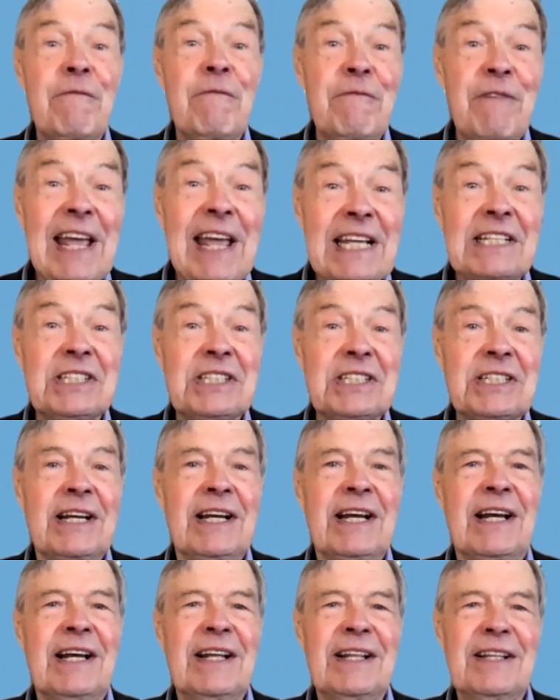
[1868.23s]
base
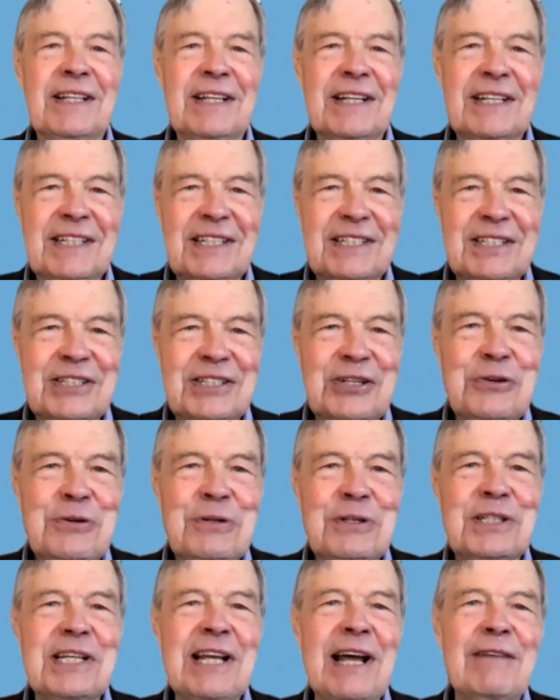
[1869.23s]
that
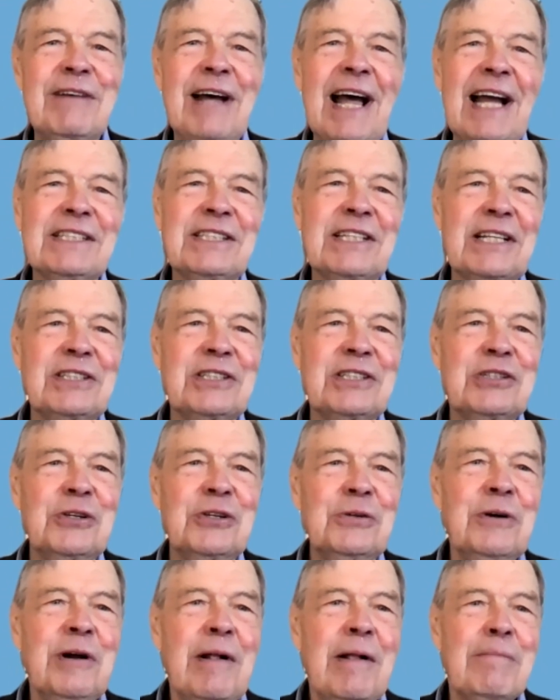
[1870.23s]
students have access
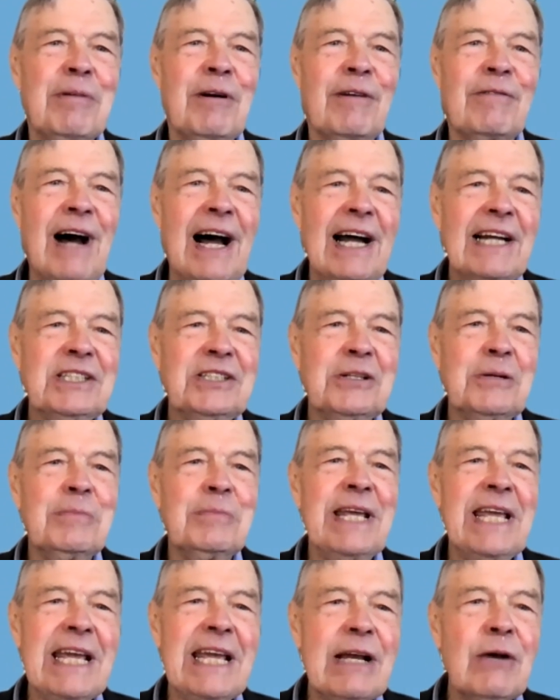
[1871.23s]
to provides them
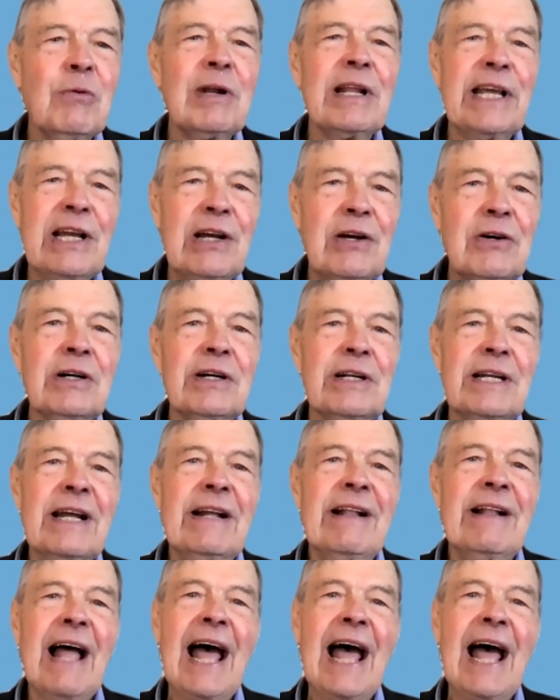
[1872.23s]
equally good